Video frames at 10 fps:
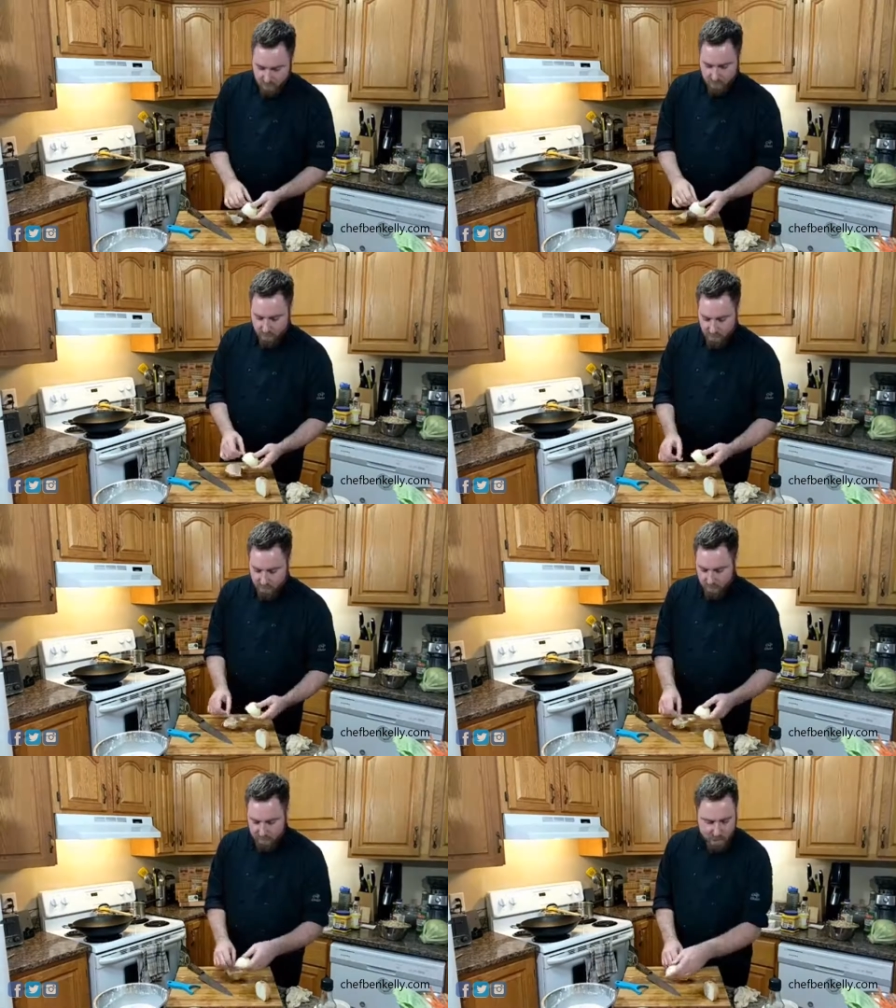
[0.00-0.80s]

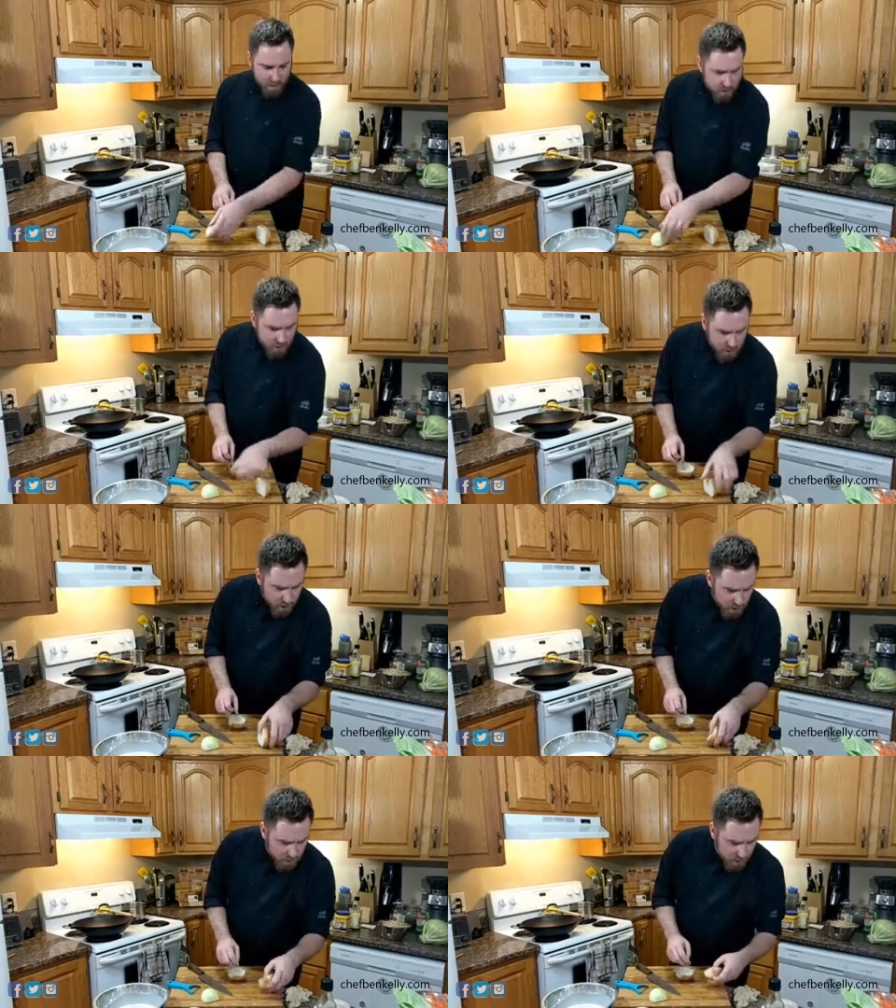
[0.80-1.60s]
Christine says that
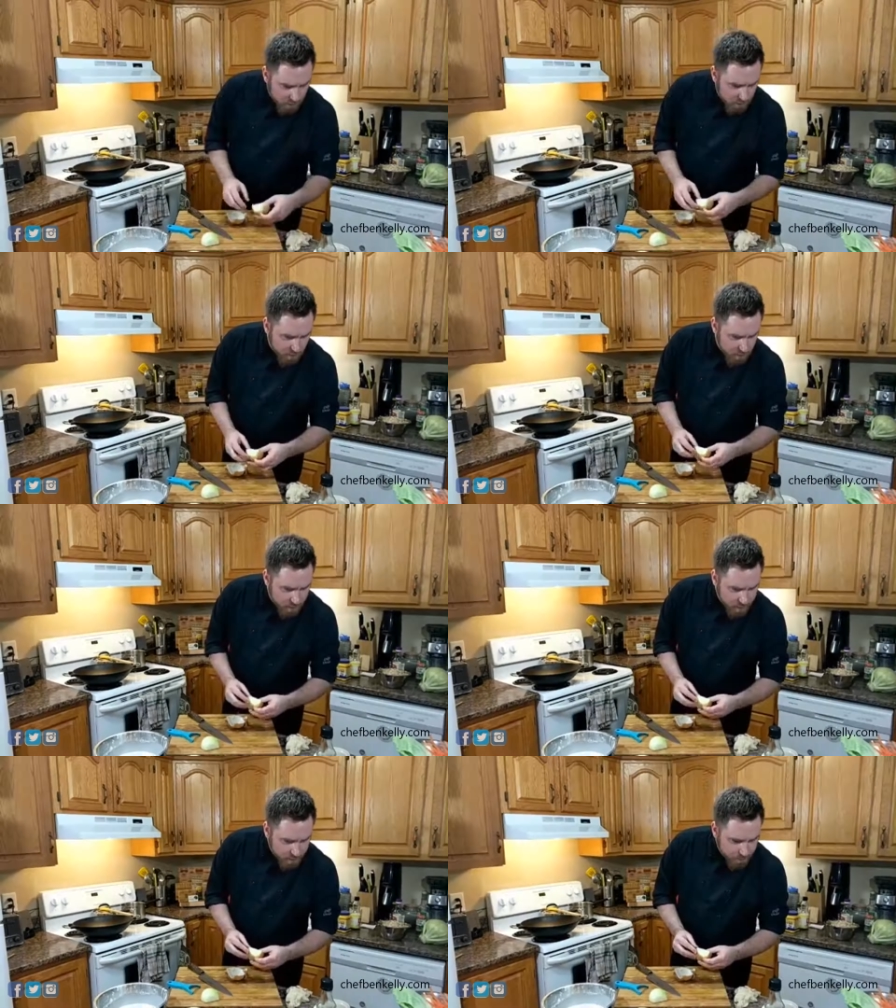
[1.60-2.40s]
she
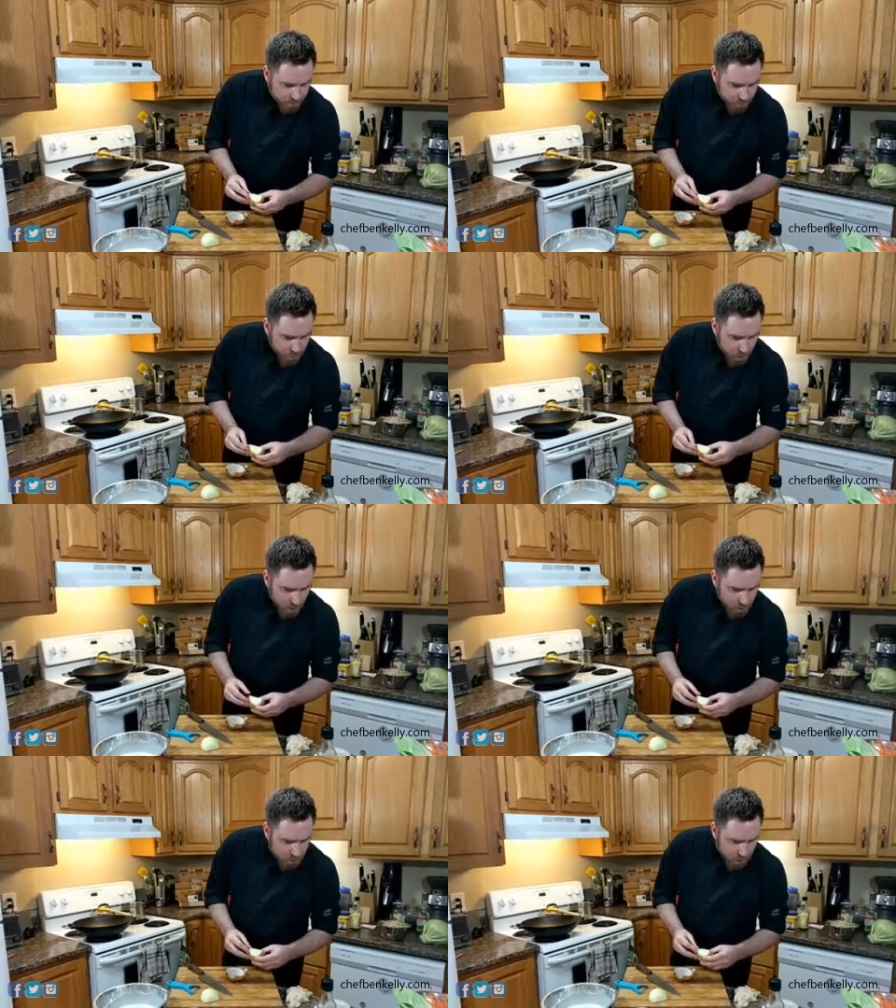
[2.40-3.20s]

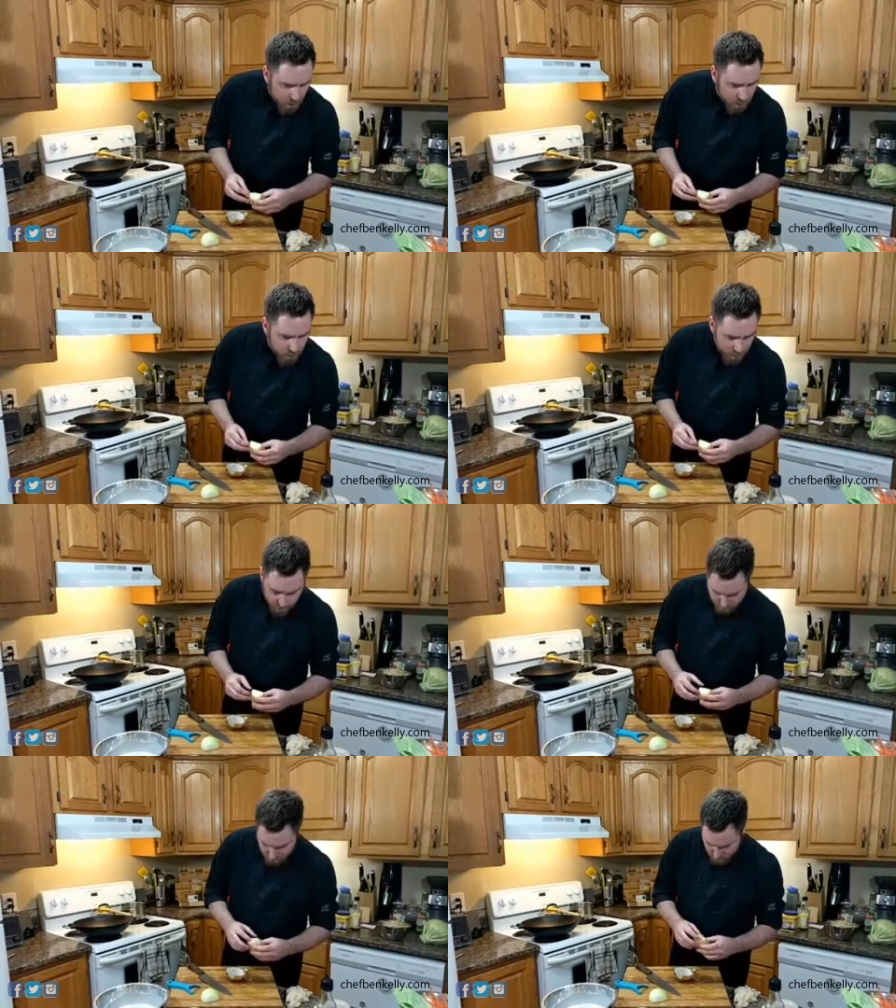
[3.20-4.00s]
struggles with
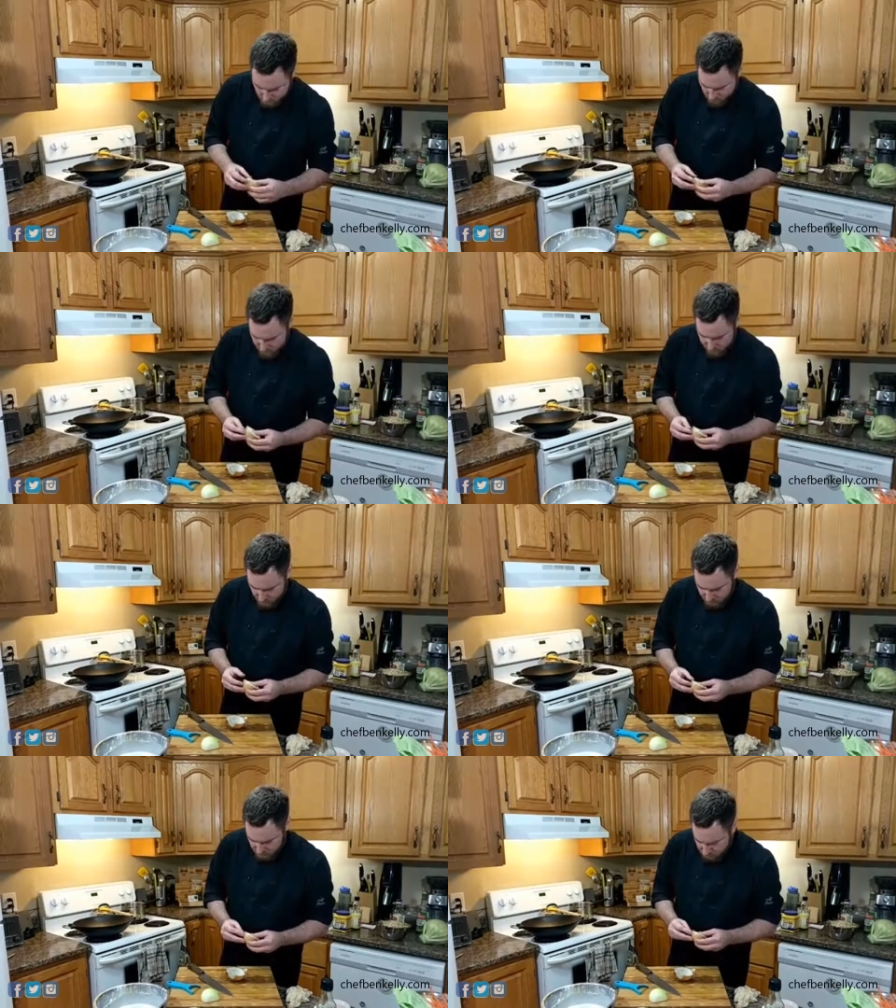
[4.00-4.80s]
onions. She
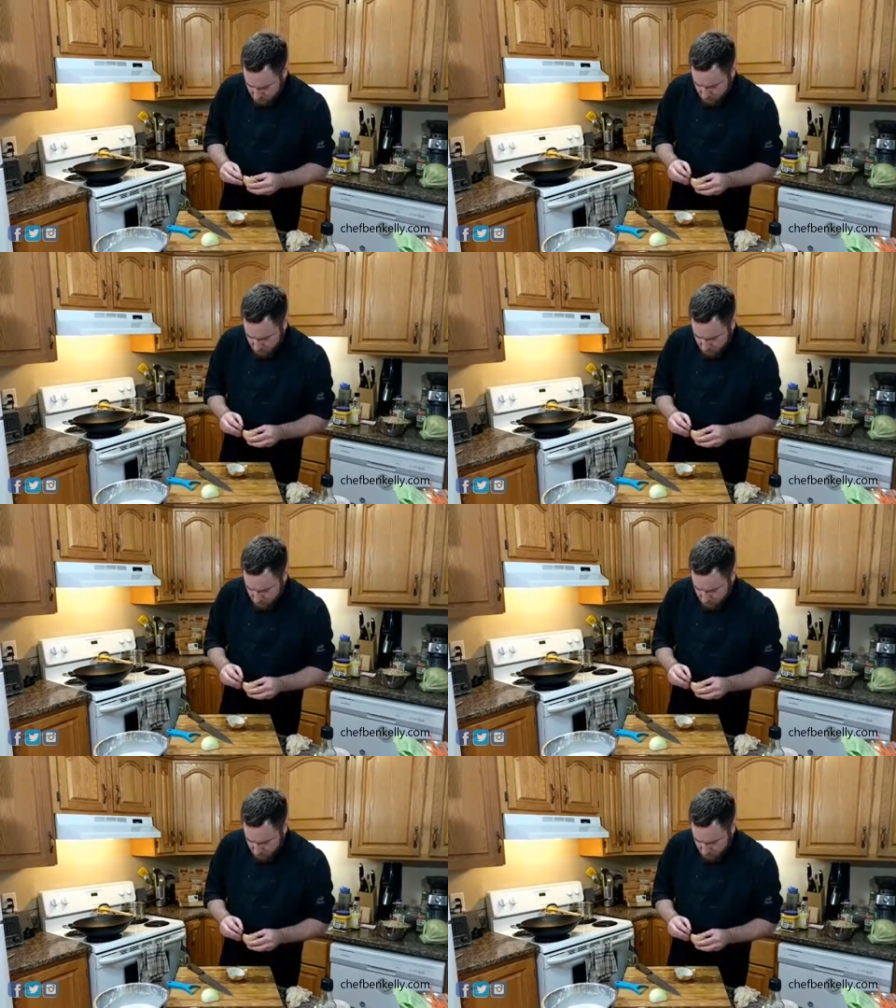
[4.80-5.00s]
cries lots.